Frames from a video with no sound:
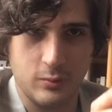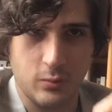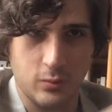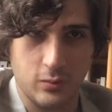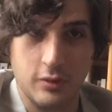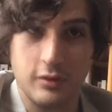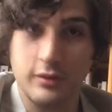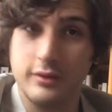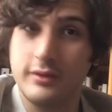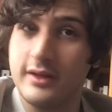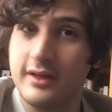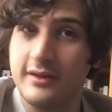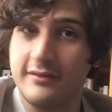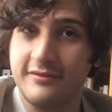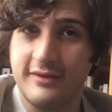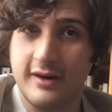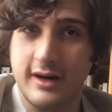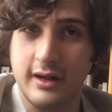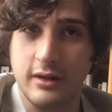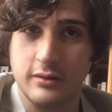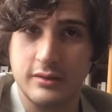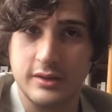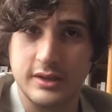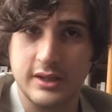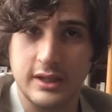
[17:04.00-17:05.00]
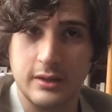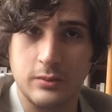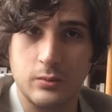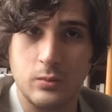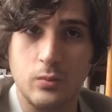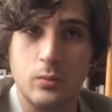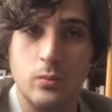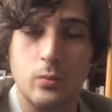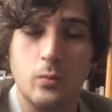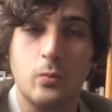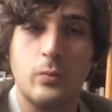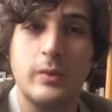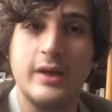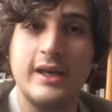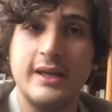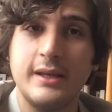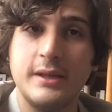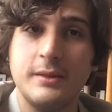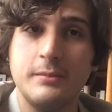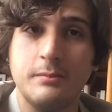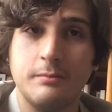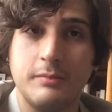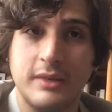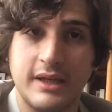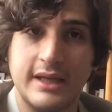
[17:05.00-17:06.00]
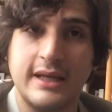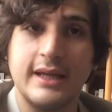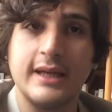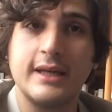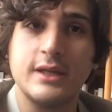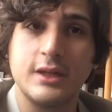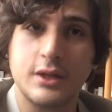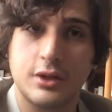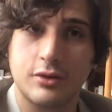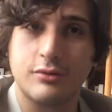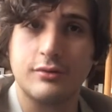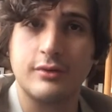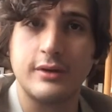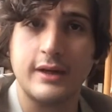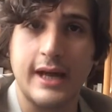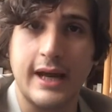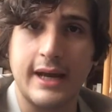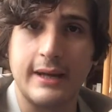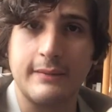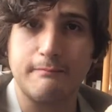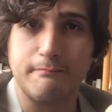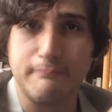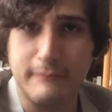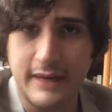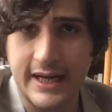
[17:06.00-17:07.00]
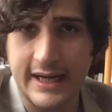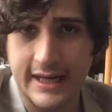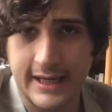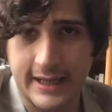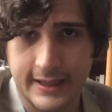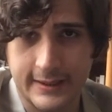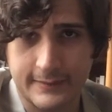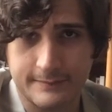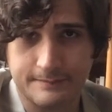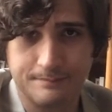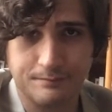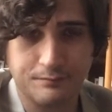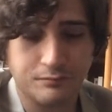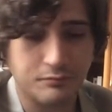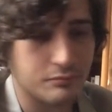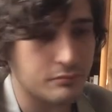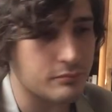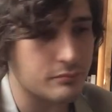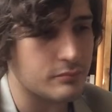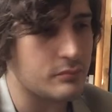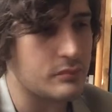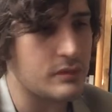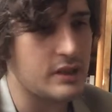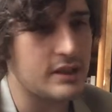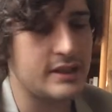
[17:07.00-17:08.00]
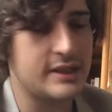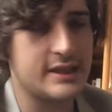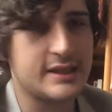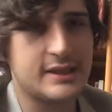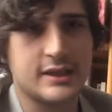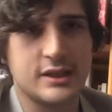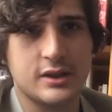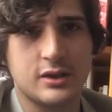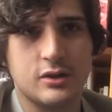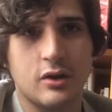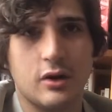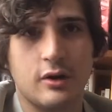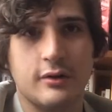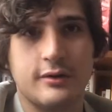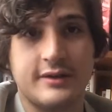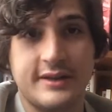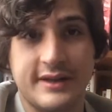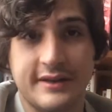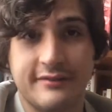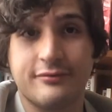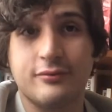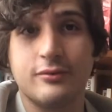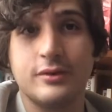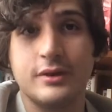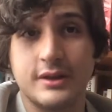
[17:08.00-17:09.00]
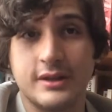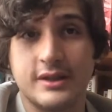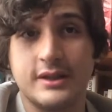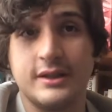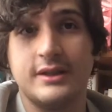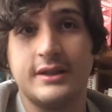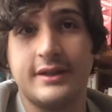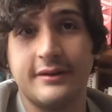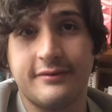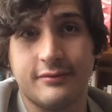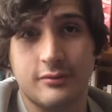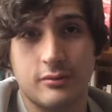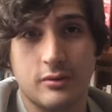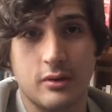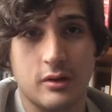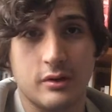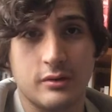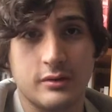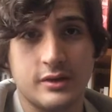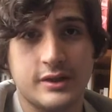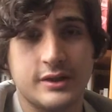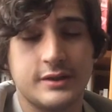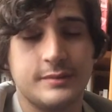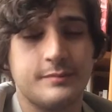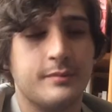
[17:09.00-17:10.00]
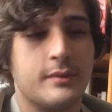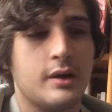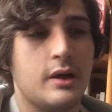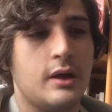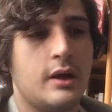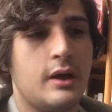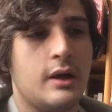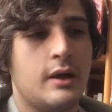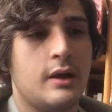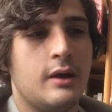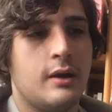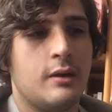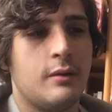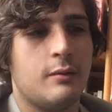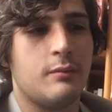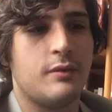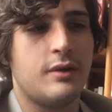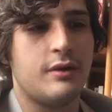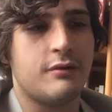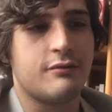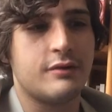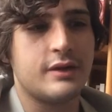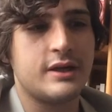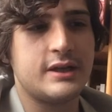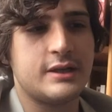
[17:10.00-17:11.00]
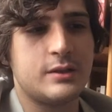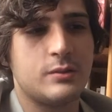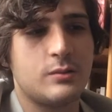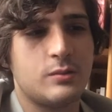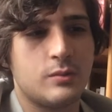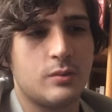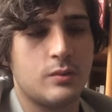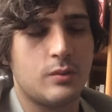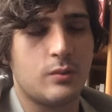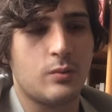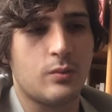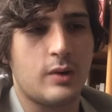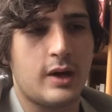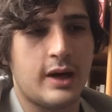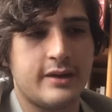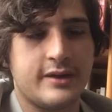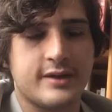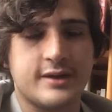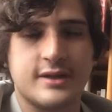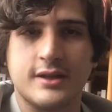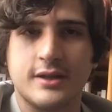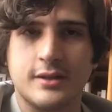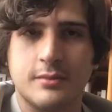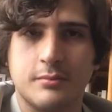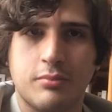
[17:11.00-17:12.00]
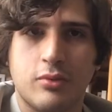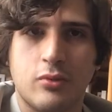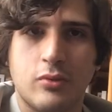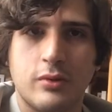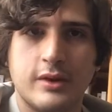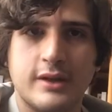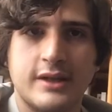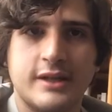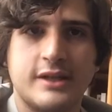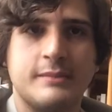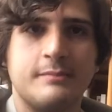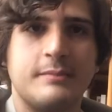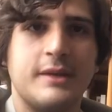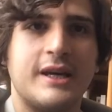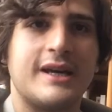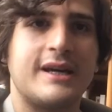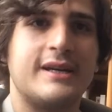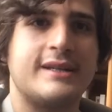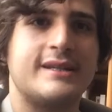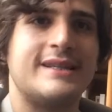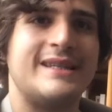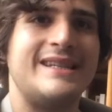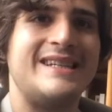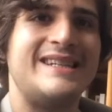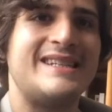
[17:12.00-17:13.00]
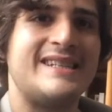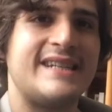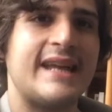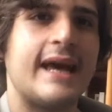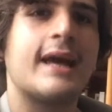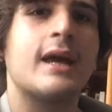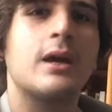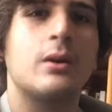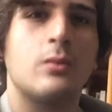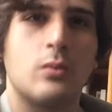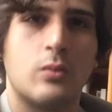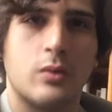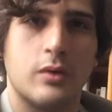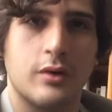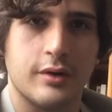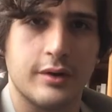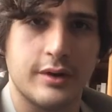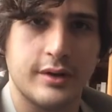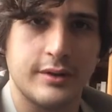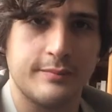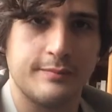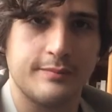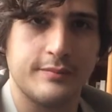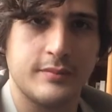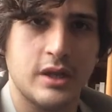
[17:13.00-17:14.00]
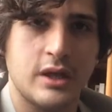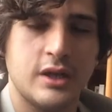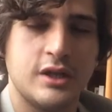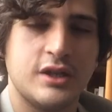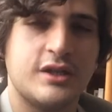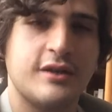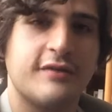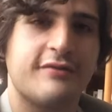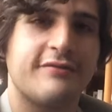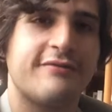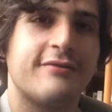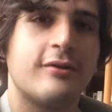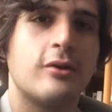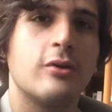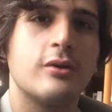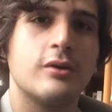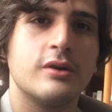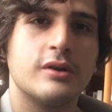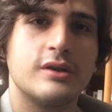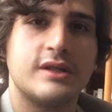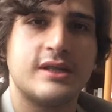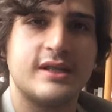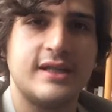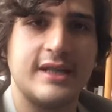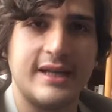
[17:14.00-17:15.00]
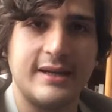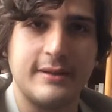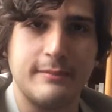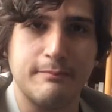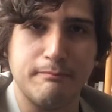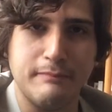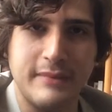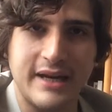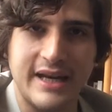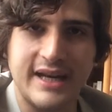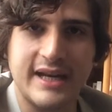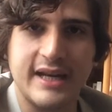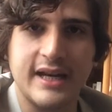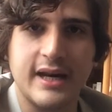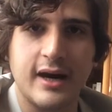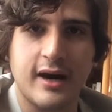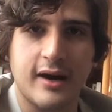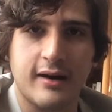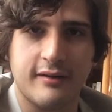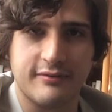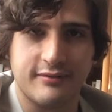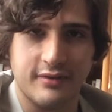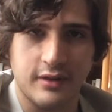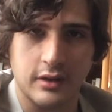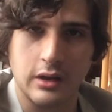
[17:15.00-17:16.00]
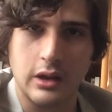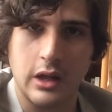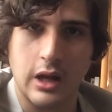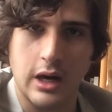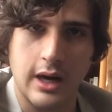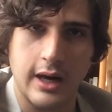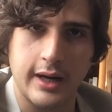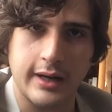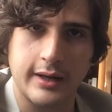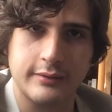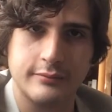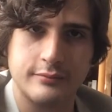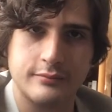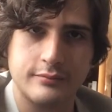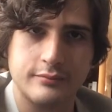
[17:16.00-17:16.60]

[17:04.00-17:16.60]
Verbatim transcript: word that follows it, we begin to create meaning. This is called difference and difference. The reason why this is important is because the second word defers the meaning of the line,